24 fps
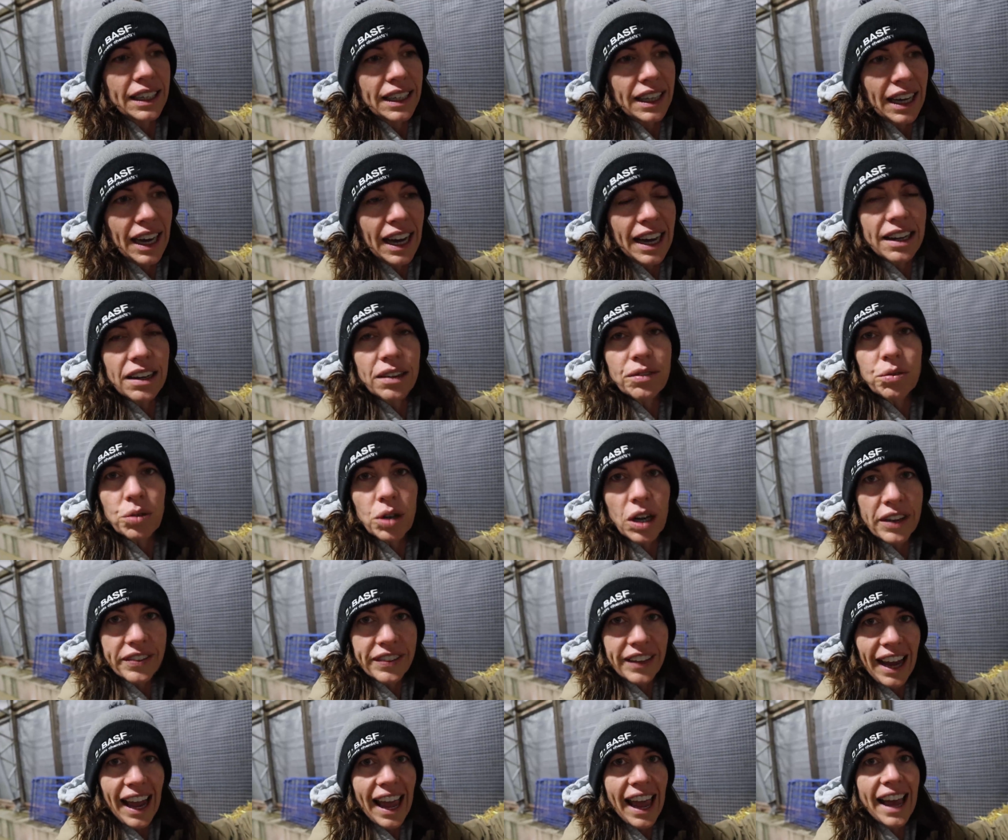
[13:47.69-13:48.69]
kind of we're
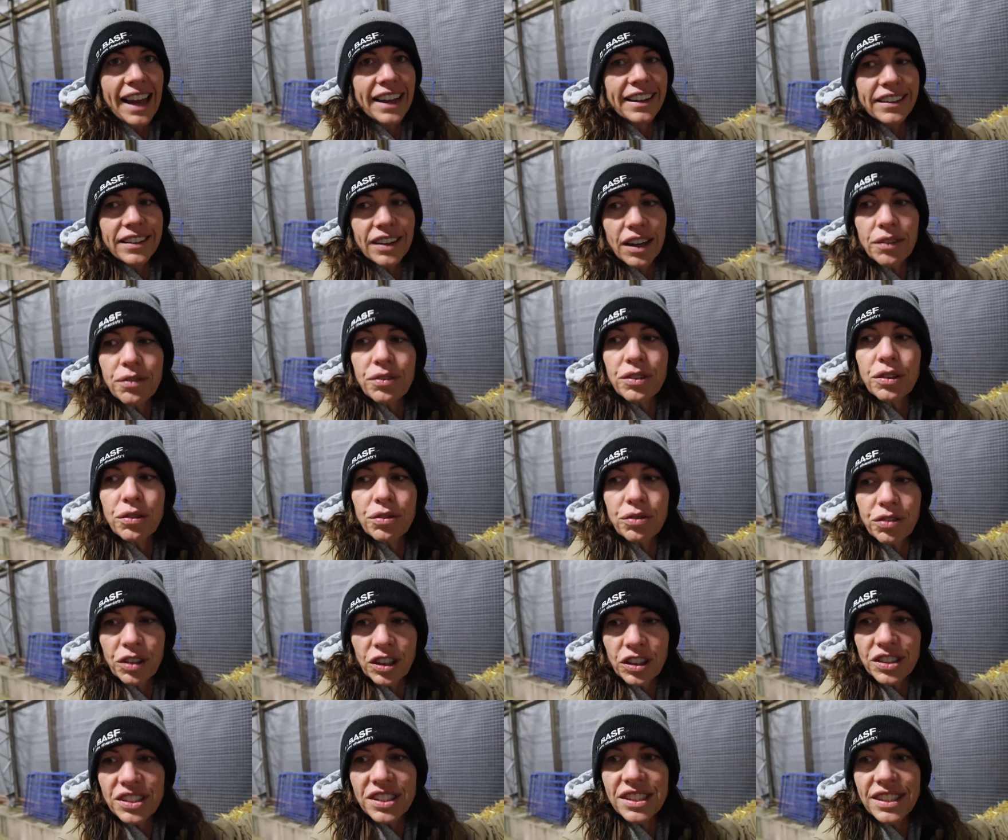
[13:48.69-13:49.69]
at the end of the
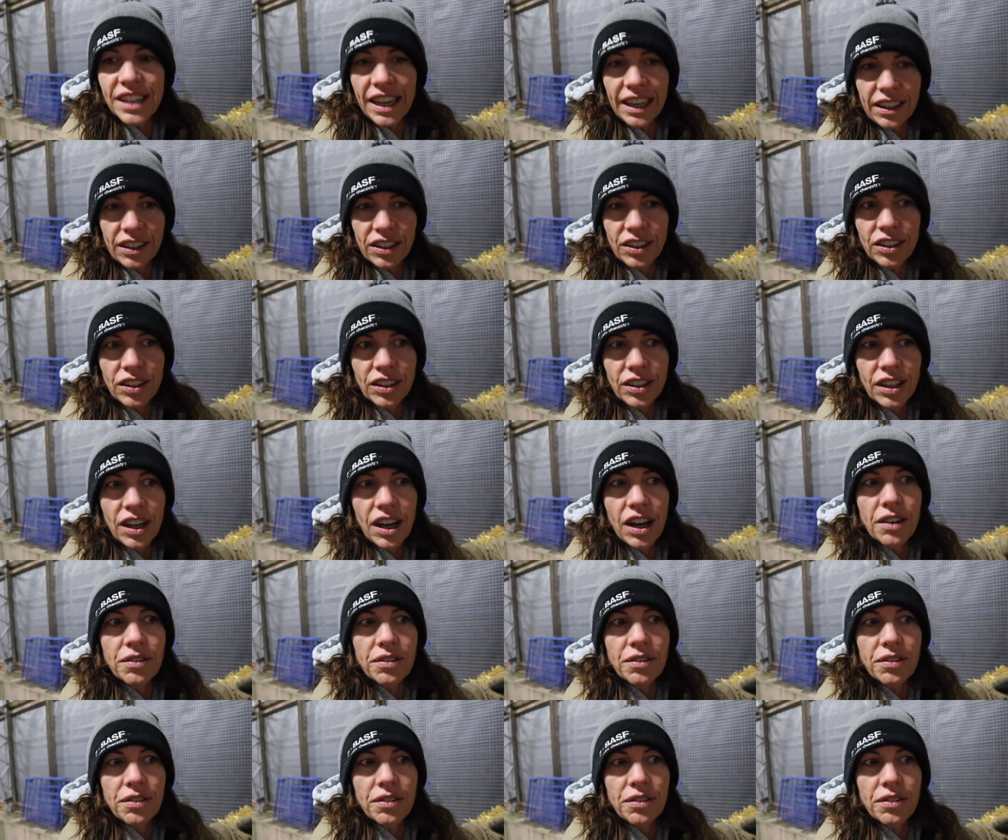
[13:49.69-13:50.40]
first cycle